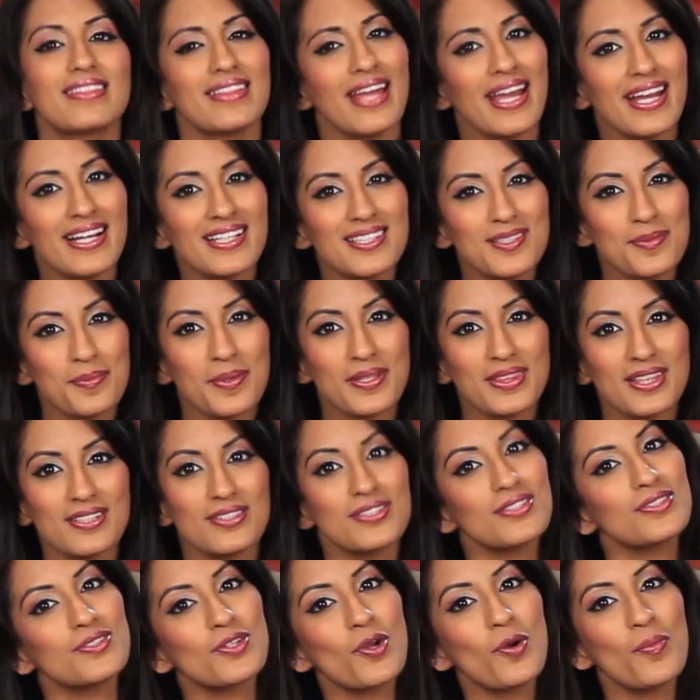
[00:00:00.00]
Thanks, but
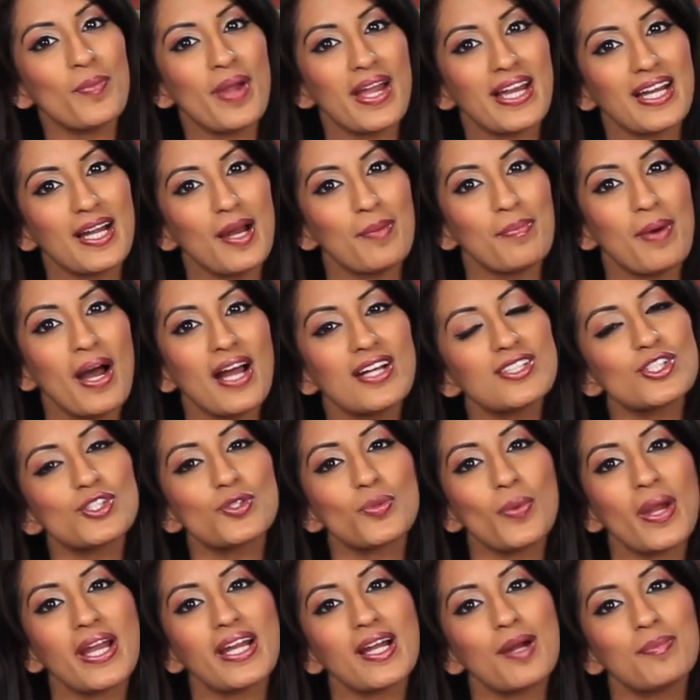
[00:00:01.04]
there is no makeup. I
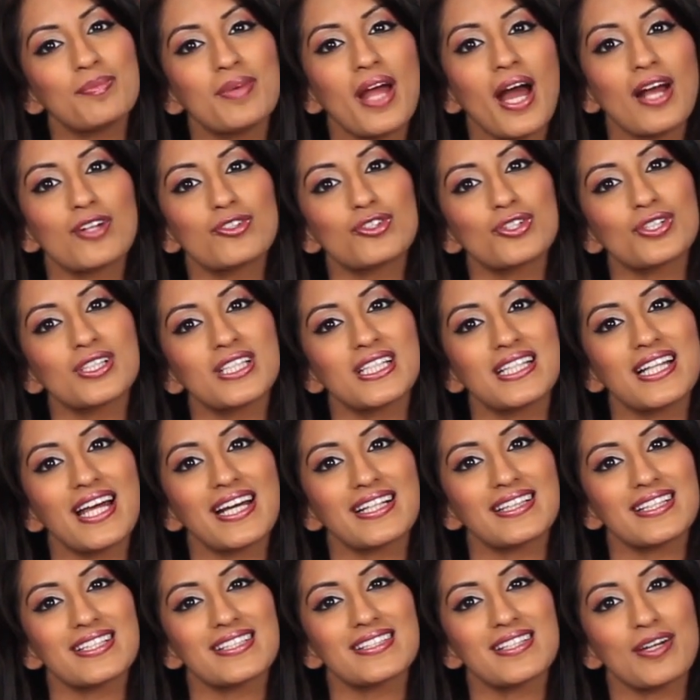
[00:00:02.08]
just wake up naturally
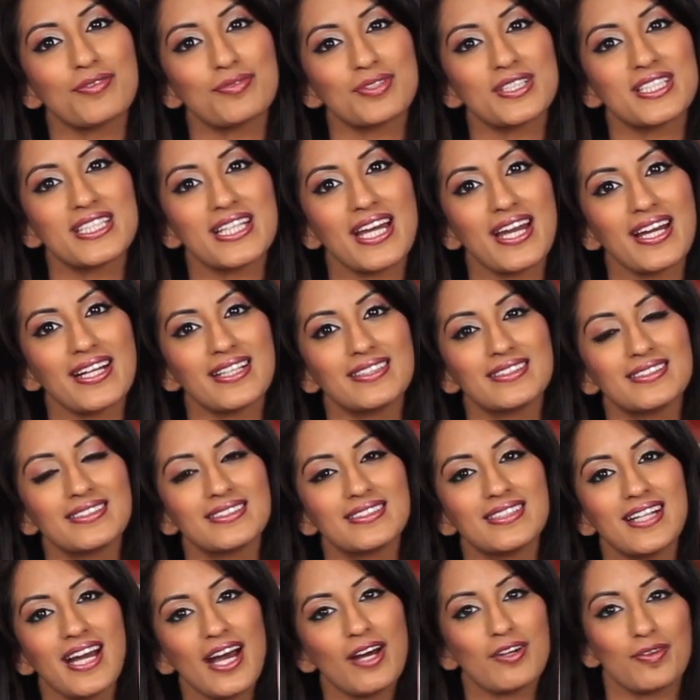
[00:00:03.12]
like this every day,
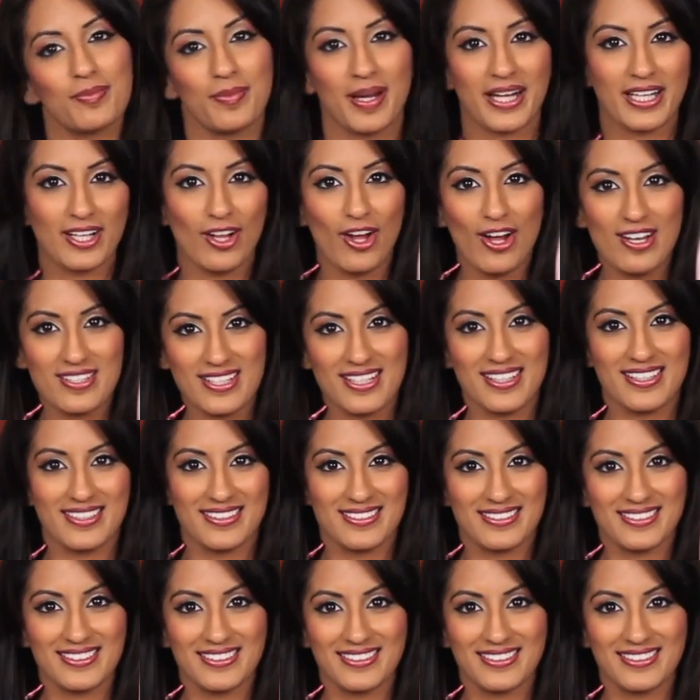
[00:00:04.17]
out of my closet.